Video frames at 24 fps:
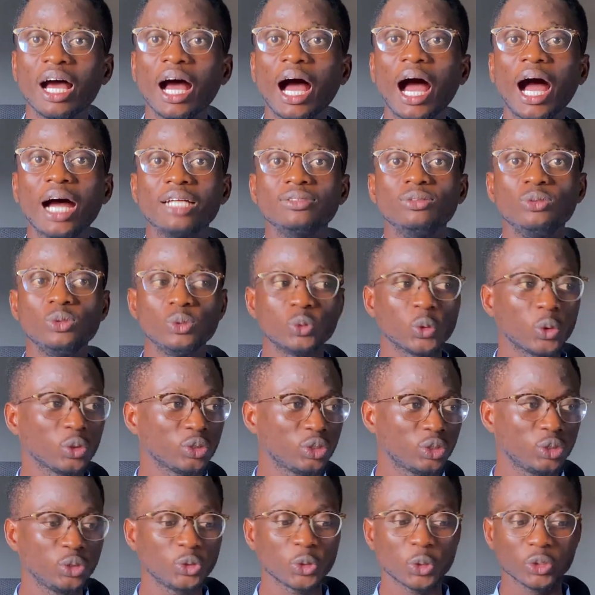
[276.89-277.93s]
are
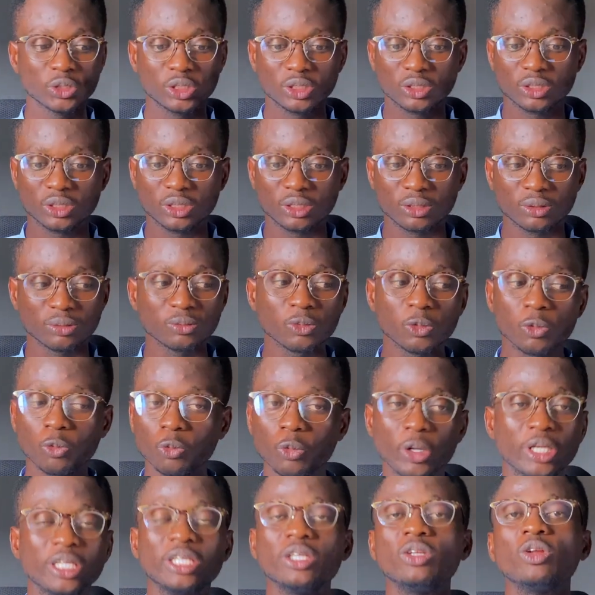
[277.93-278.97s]
not just
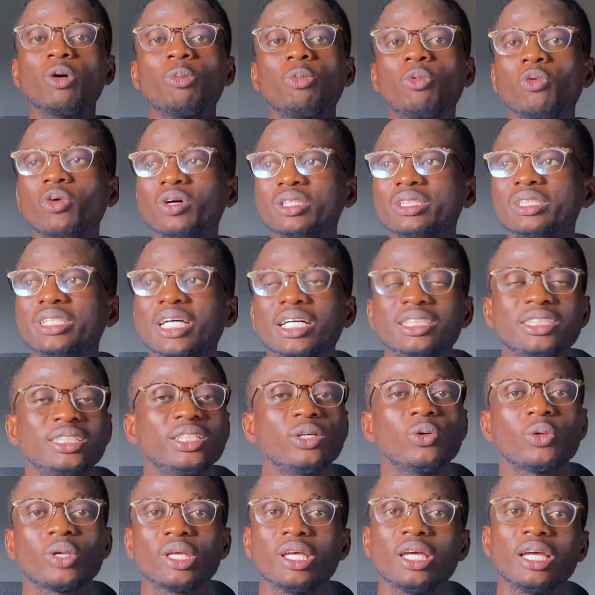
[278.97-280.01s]
waking up one day and say,
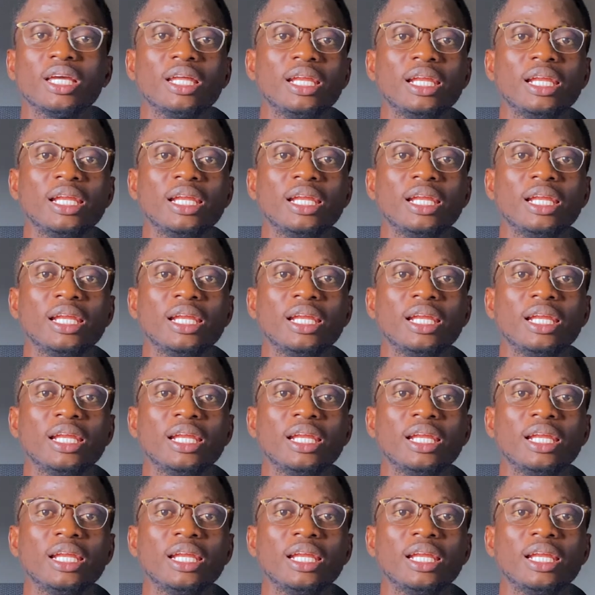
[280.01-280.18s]
okay,